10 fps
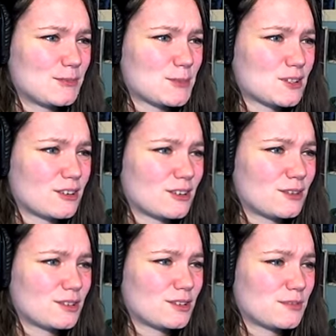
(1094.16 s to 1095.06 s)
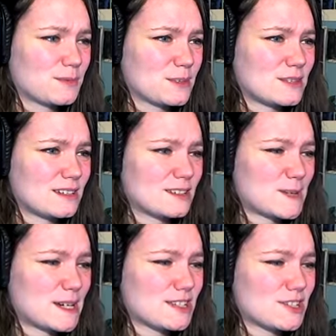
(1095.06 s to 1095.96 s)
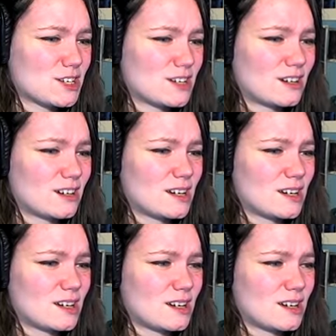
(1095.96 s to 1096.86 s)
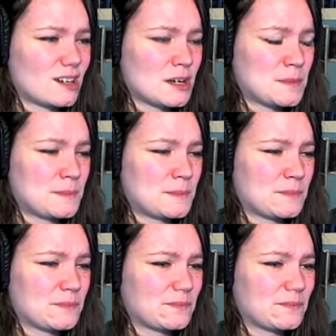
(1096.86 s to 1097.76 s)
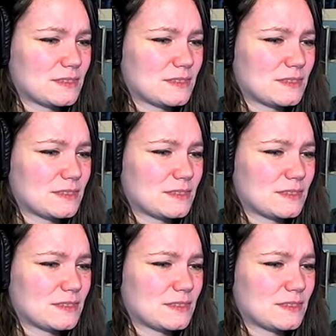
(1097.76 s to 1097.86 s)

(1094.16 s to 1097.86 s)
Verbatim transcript: how much longer will those things pass each other? Um.